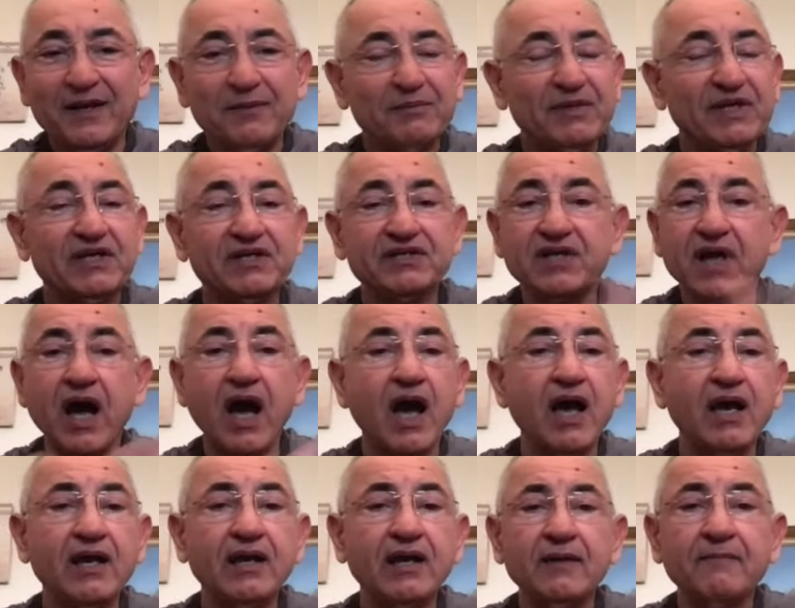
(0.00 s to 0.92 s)
Because
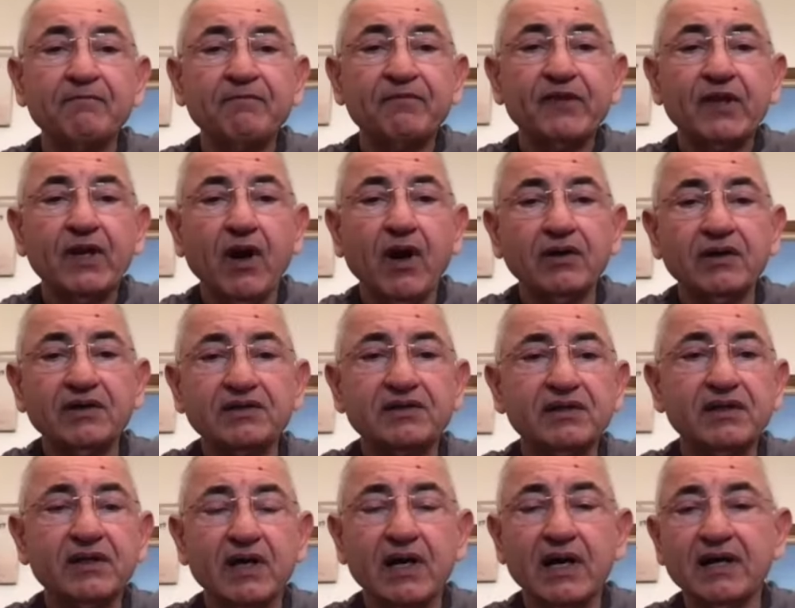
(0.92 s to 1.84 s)
I,
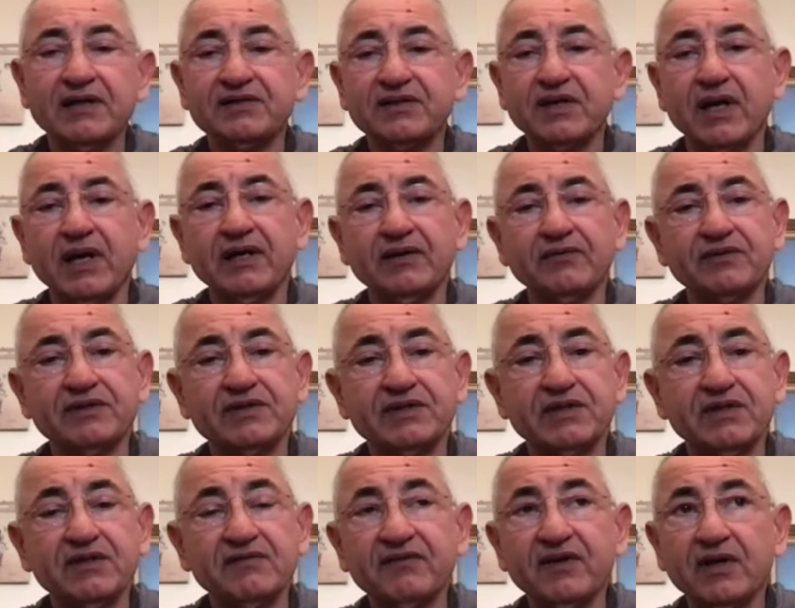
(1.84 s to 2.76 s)
honestly, guys, I
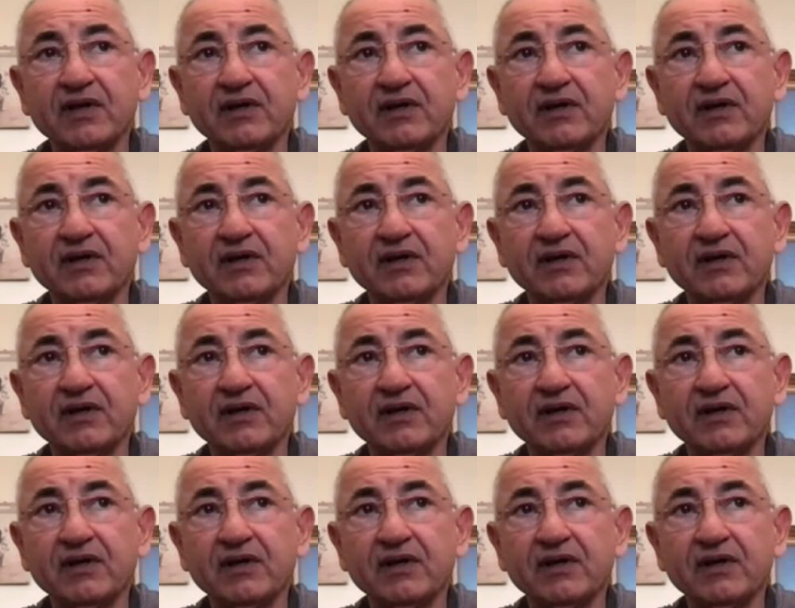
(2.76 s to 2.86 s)
receive